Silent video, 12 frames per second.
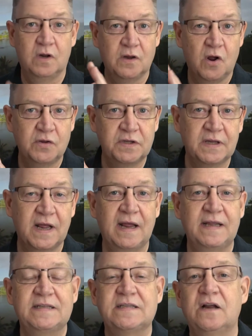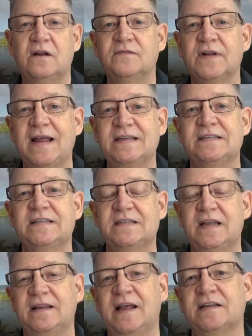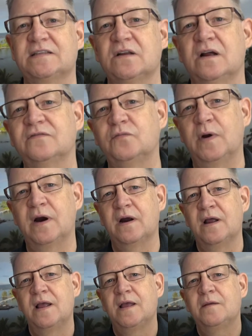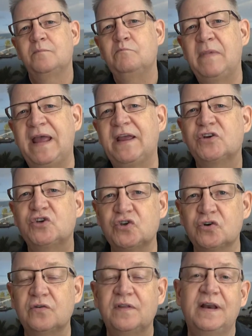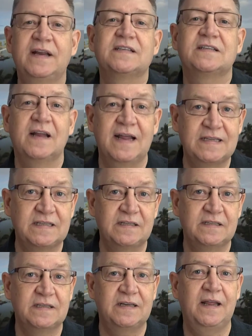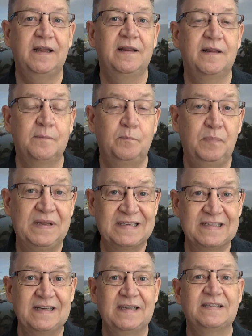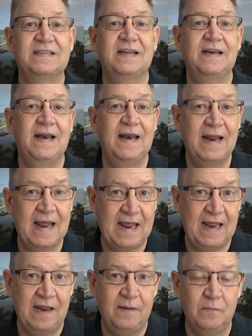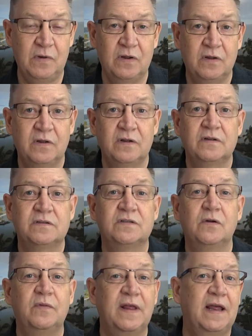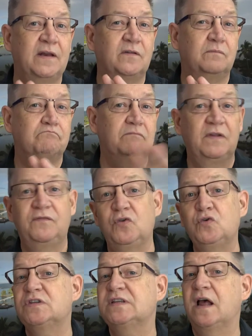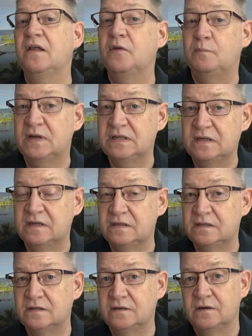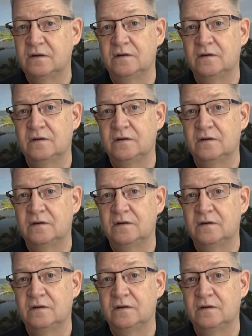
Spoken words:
along the lines of licensing that software, make sure that it's licensed in the business name so that if you sell the business,